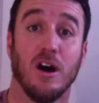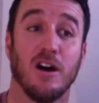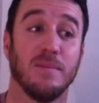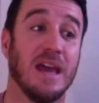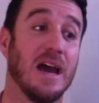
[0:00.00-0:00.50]

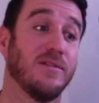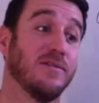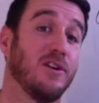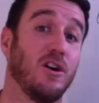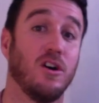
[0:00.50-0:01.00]
on behalf
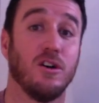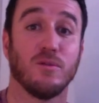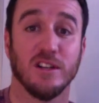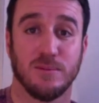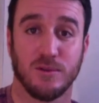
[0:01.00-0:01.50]
of
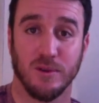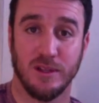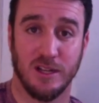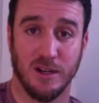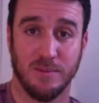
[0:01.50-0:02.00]
all
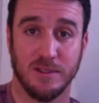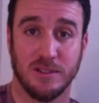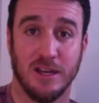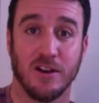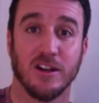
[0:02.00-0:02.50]
respiratory
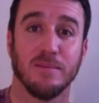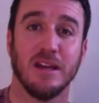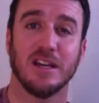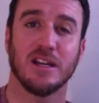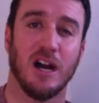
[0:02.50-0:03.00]
therapists that are going to
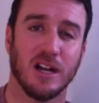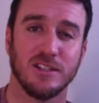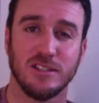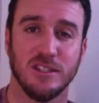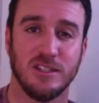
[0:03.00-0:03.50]
make a
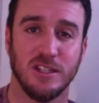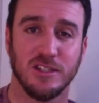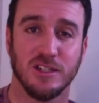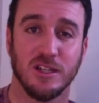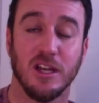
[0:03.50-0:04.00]
conscious
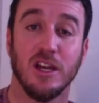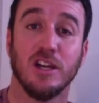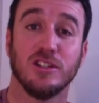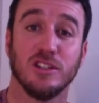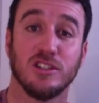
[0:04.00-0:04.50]
decision
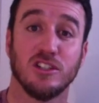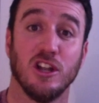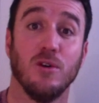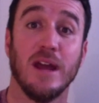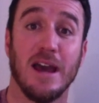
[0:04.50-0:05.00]
to
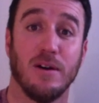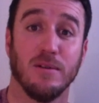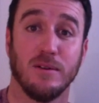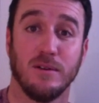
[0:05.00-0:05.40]
slow down